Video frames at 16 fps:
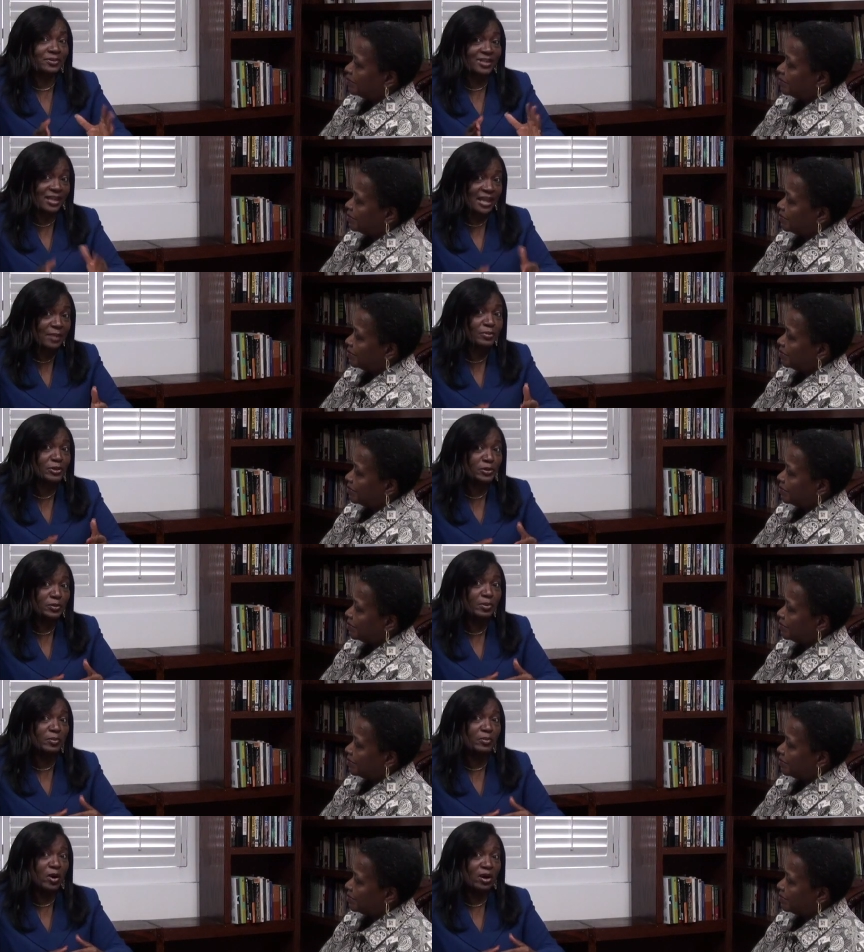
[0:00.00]
Speaker 1: the Napier
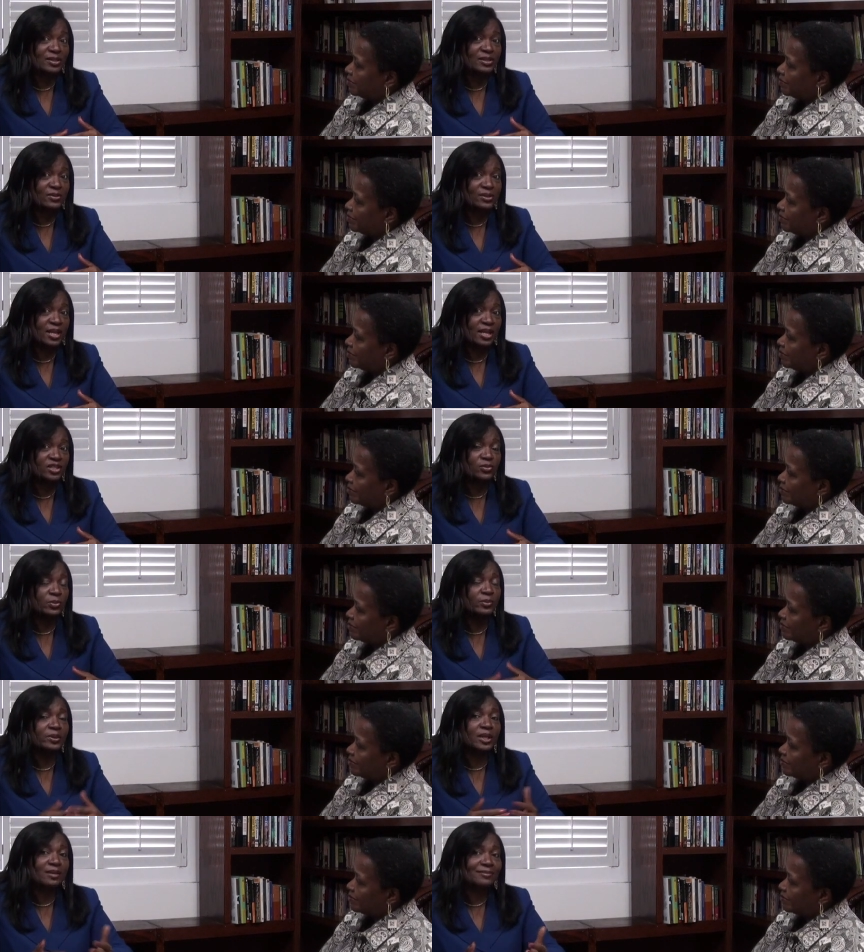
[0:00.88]
Bar Association.
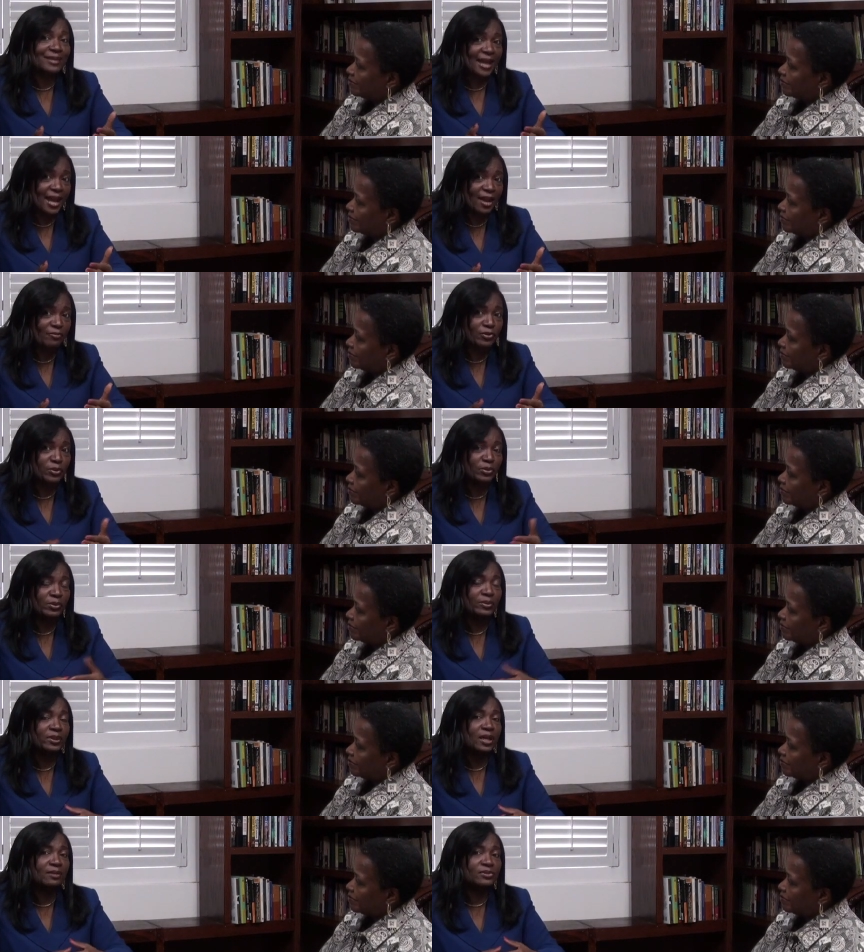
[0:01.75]
We would love to have you.
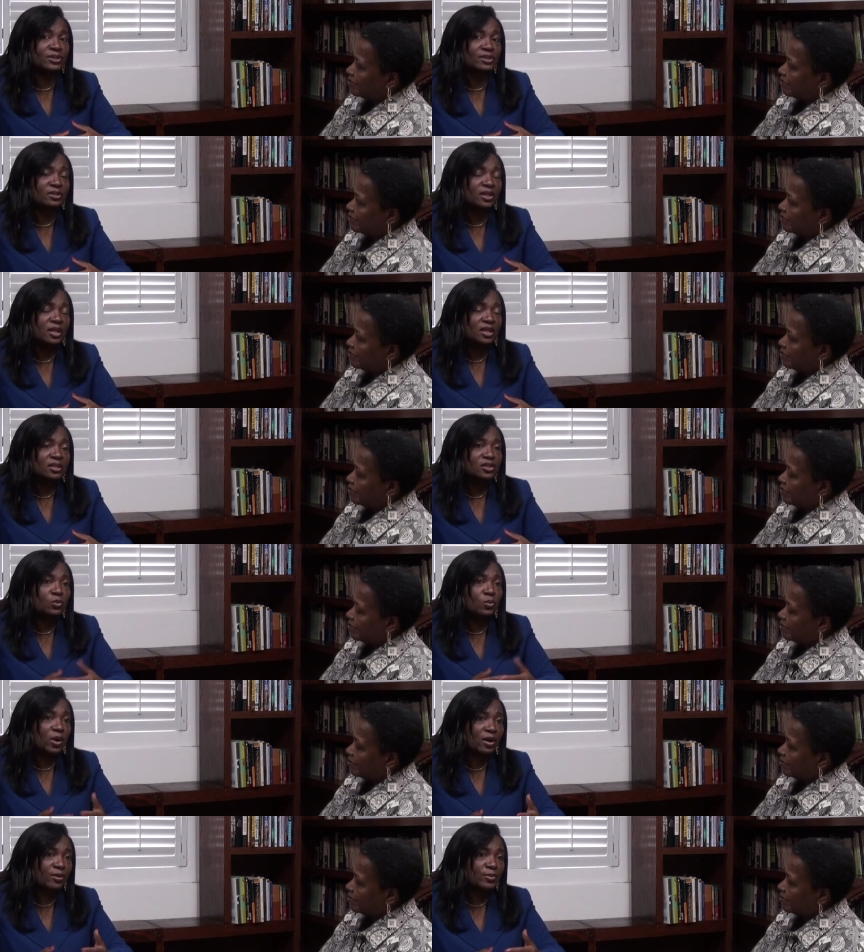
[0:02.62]
We would love to
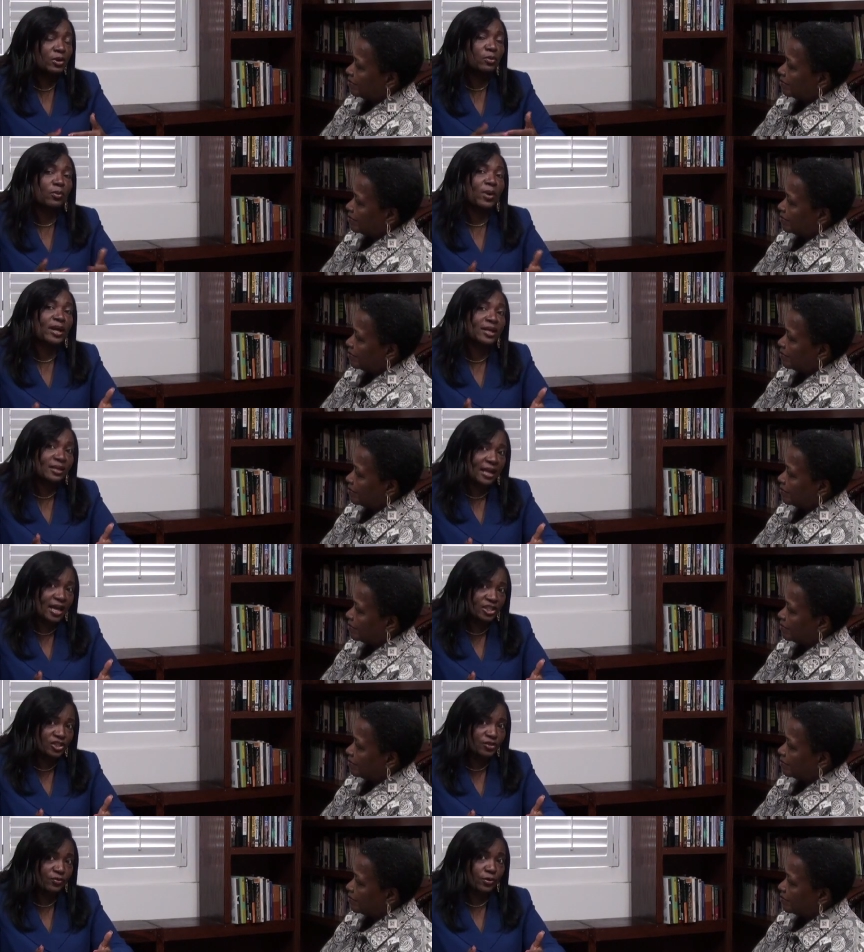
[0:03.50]
to welcome you and
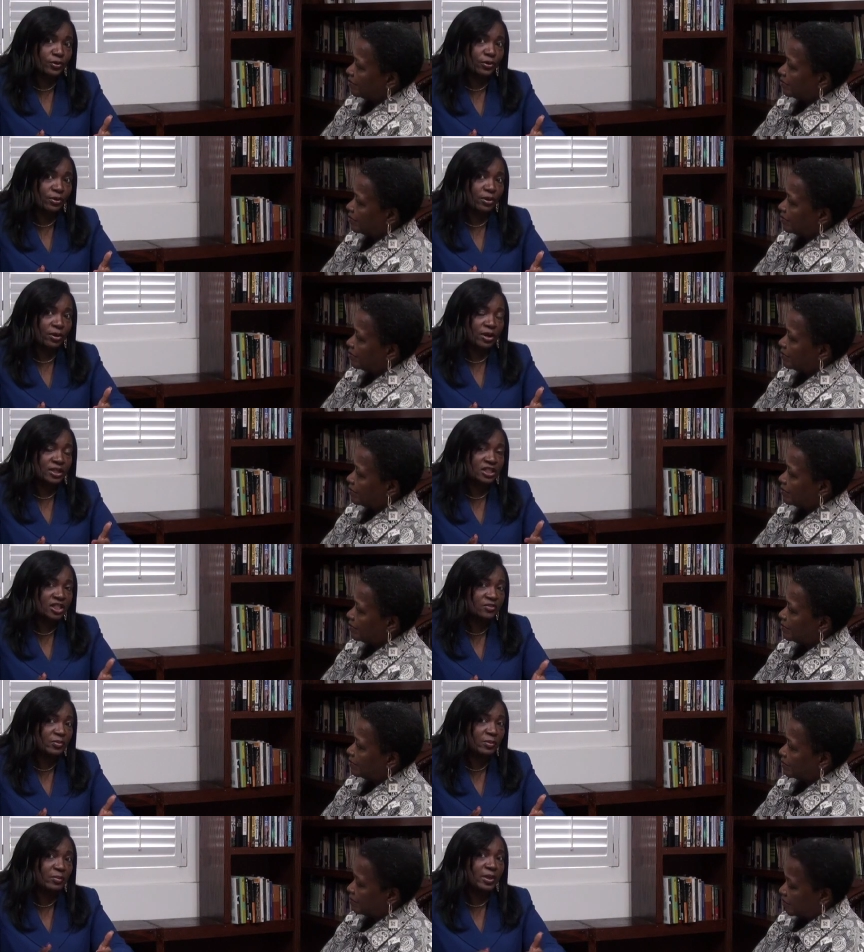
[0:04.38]
recognize you for your
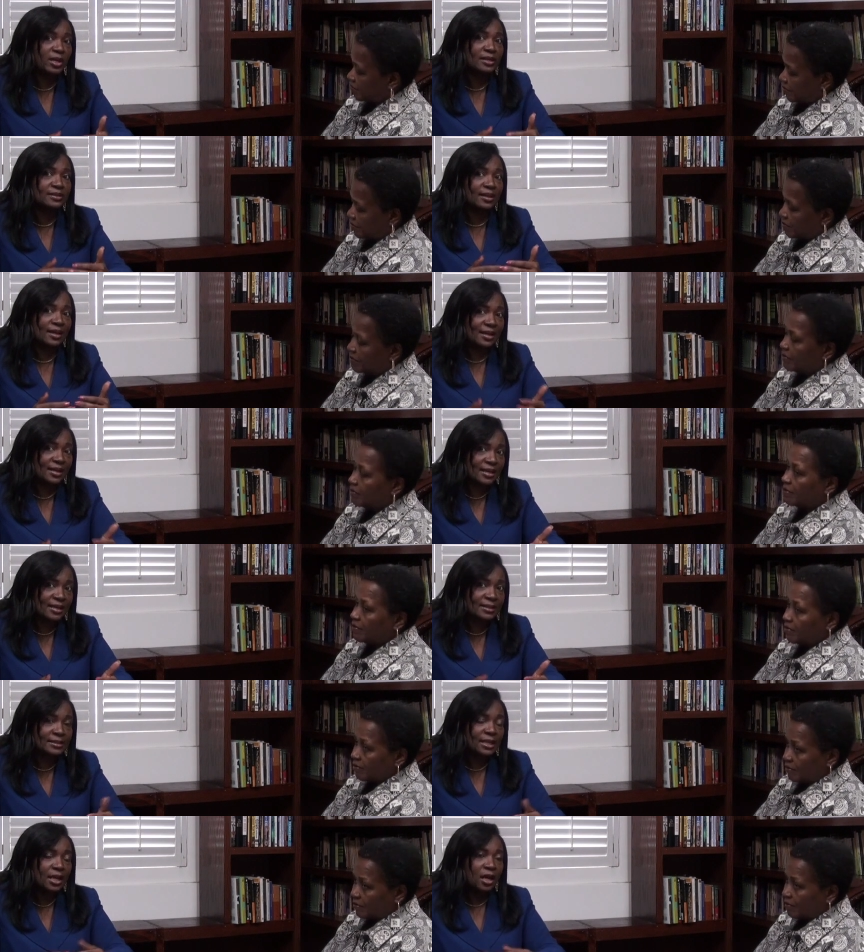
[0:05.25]
achievement because that
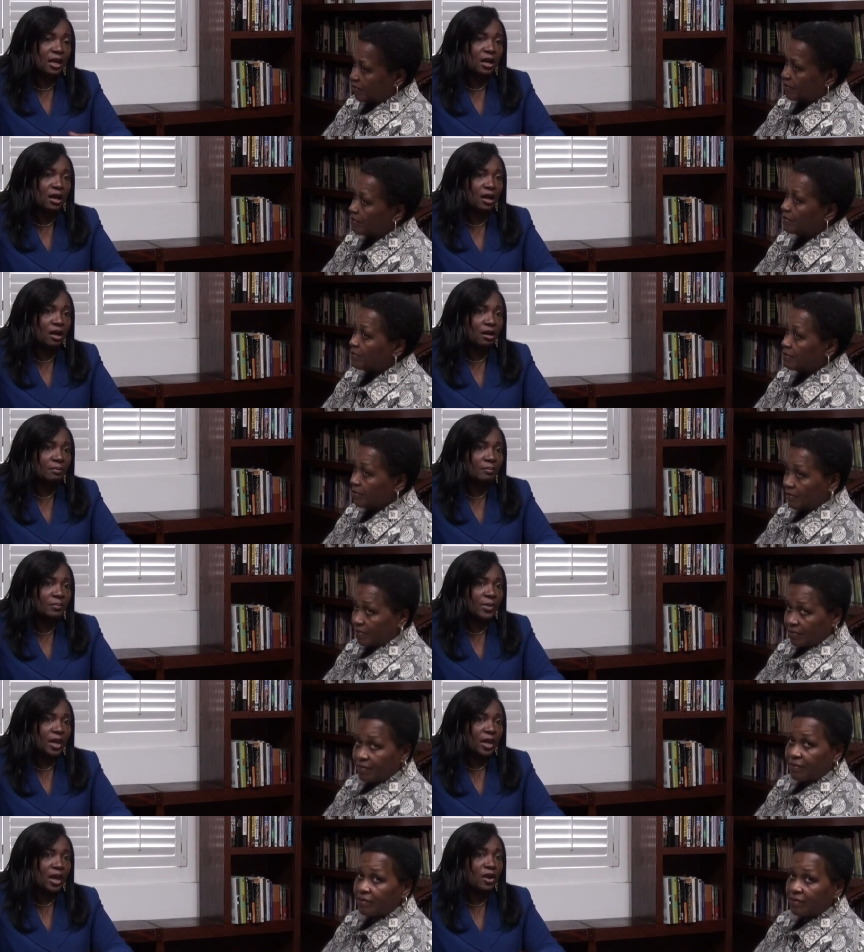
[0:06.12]
is um,
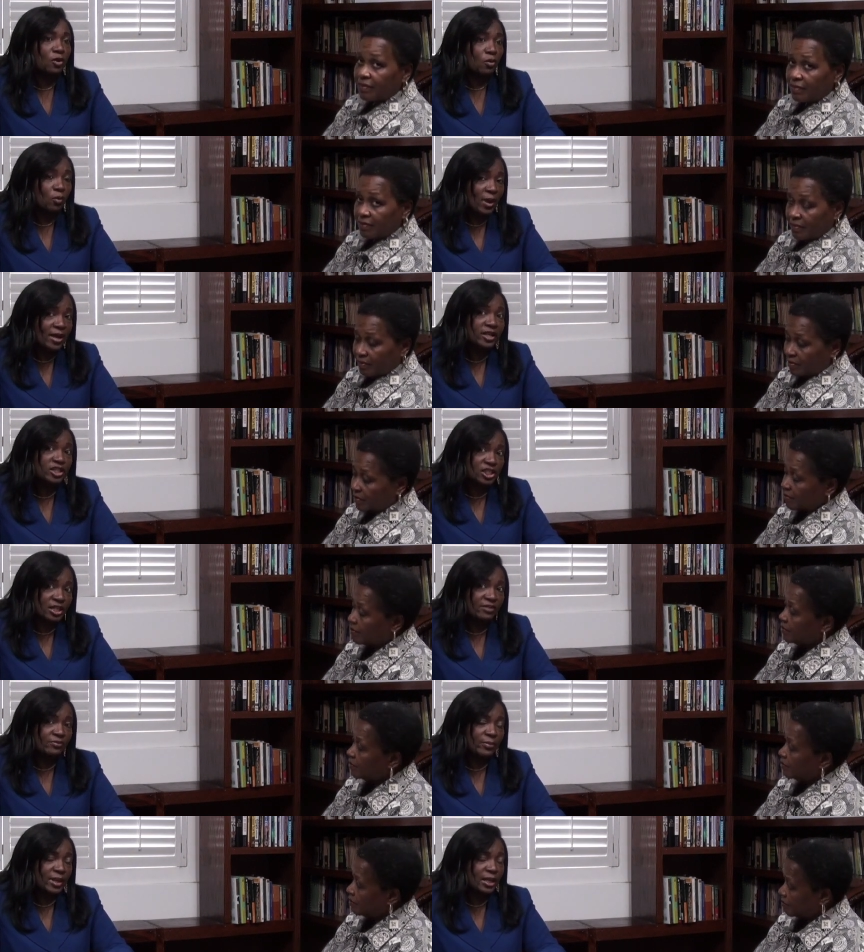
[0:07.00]
a great
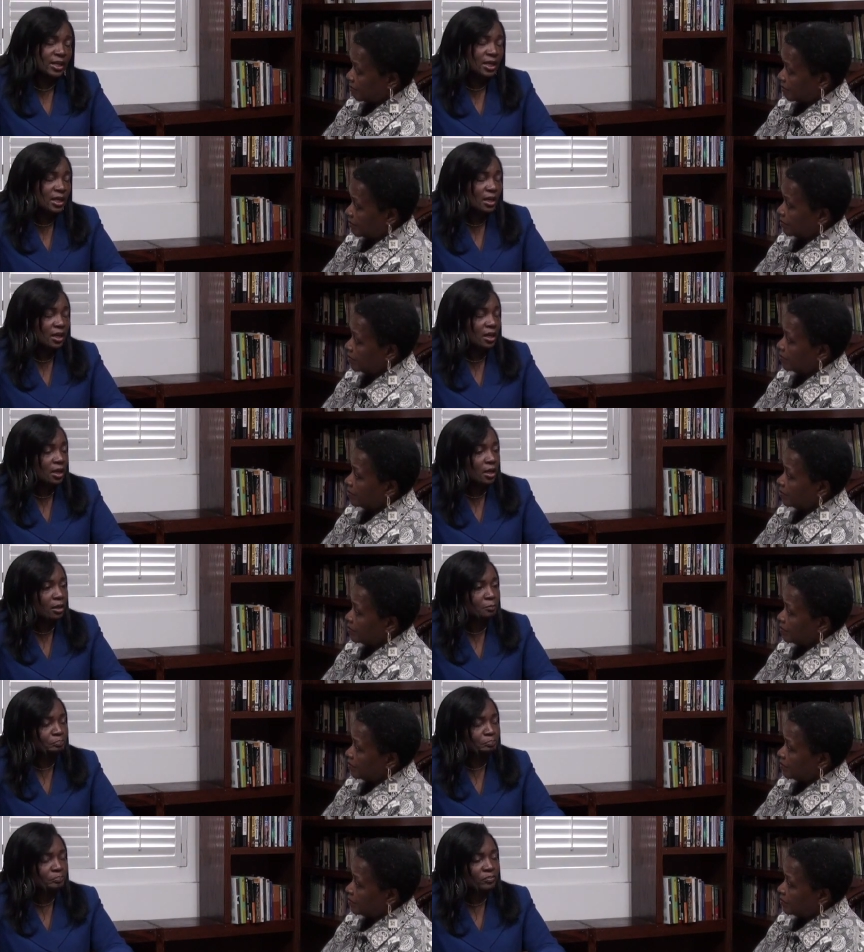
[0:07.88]
achievement.
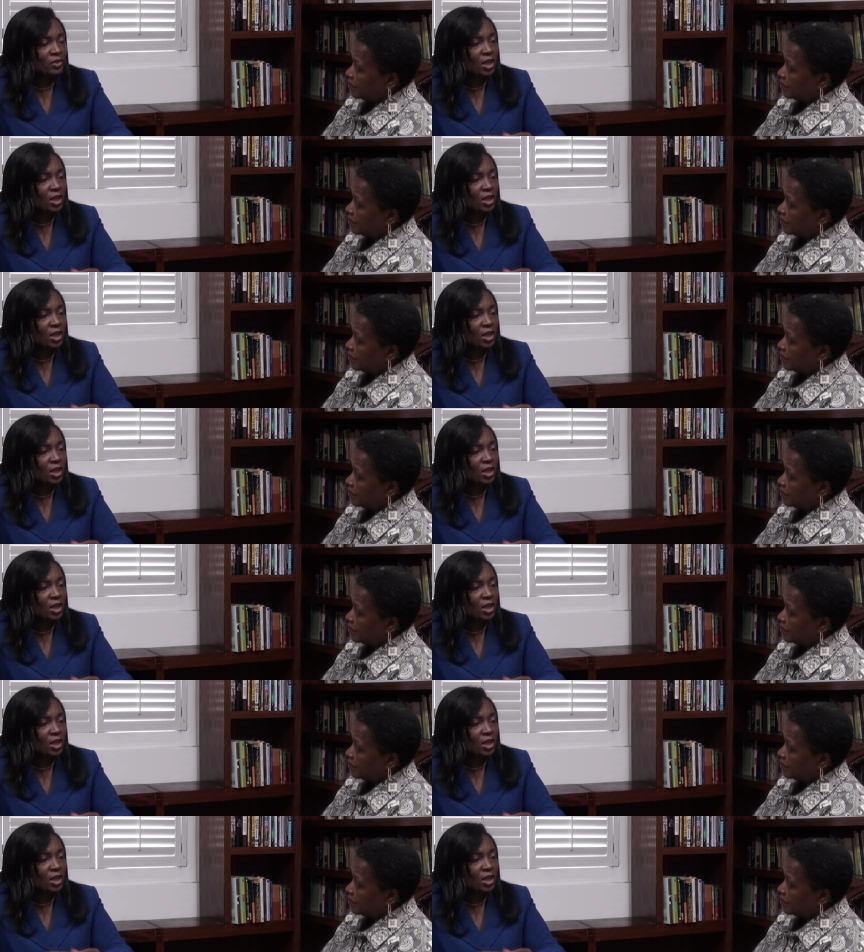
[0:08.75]
Um,